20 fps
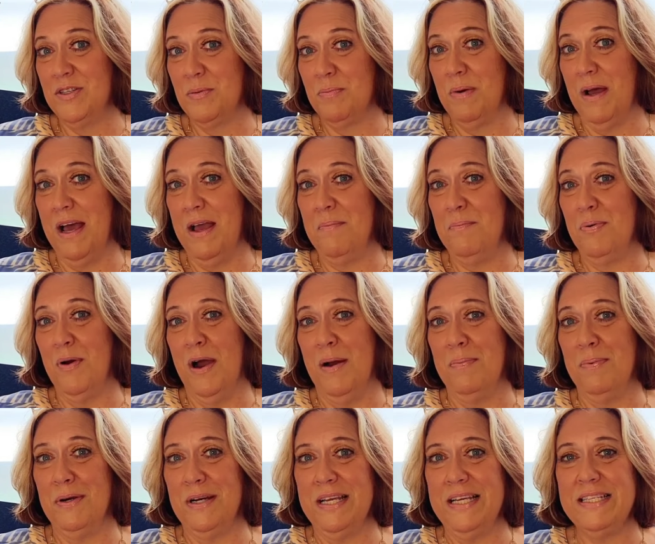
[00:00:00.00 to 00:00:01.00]
buying
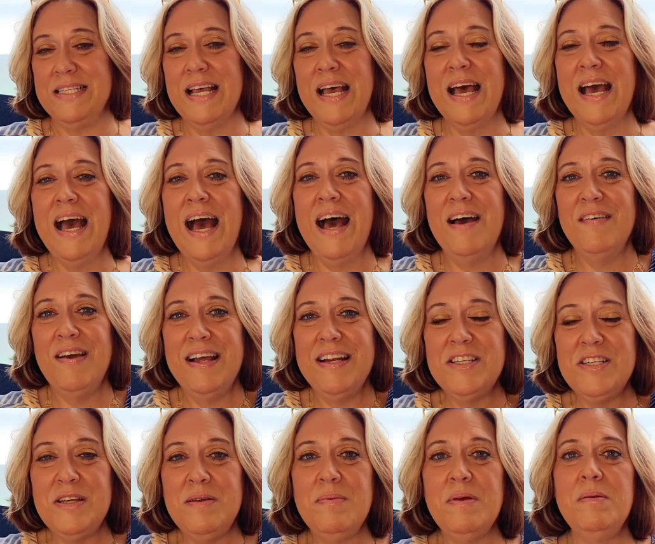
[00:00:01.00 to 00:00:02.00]
properties. I've
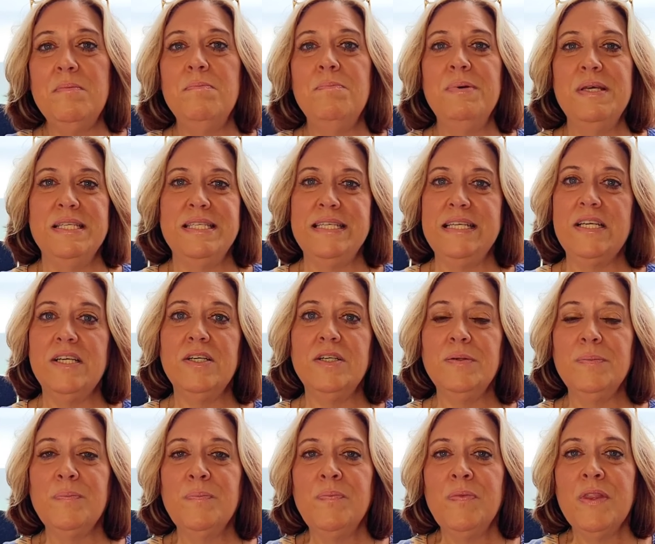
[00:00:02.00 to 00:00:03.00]
actually been busier
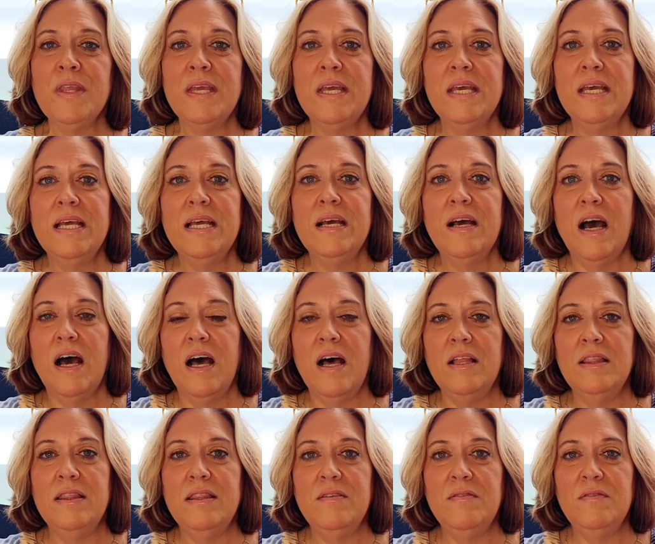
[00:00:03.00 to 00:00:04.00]
uh,
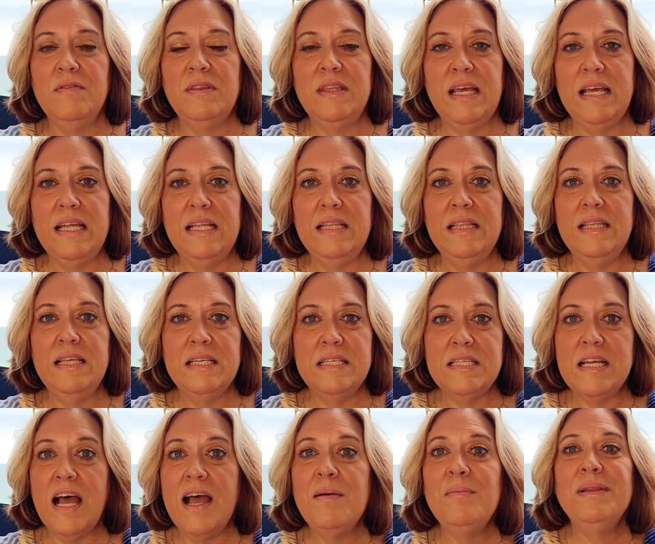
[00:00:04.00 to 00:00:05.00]
than this
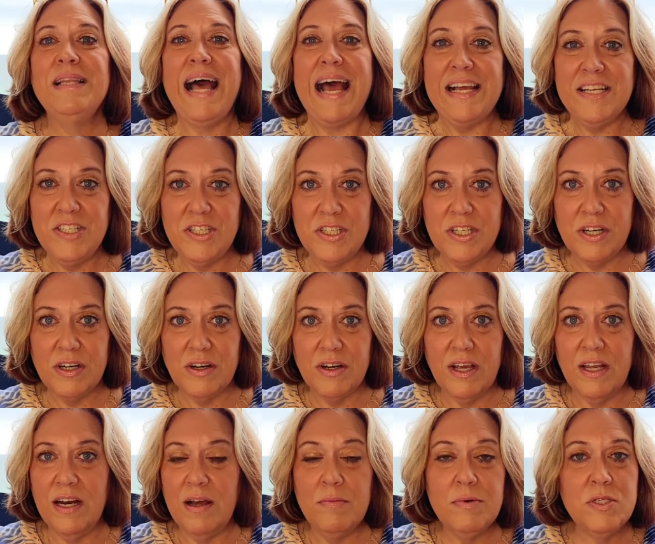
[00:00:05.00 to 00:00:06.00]
time last year,
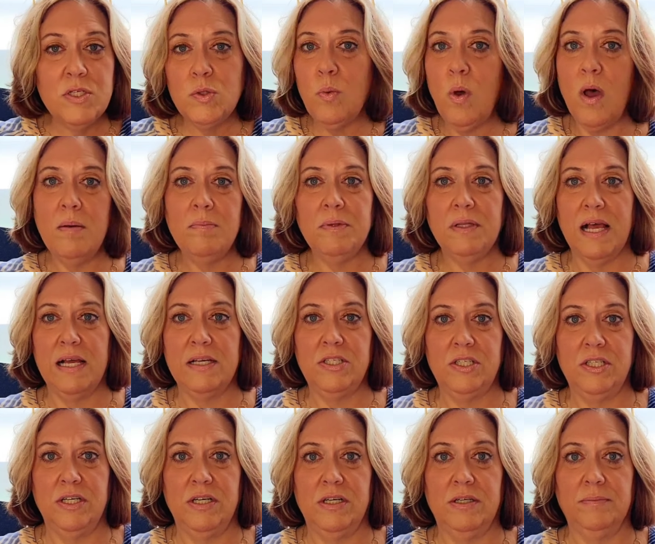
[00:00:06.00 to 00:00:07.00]
and I was swamped last
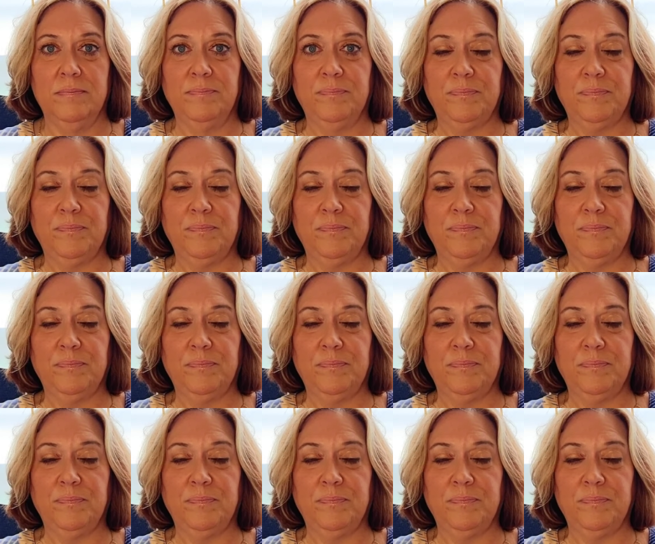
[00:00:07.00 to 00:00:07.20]
year.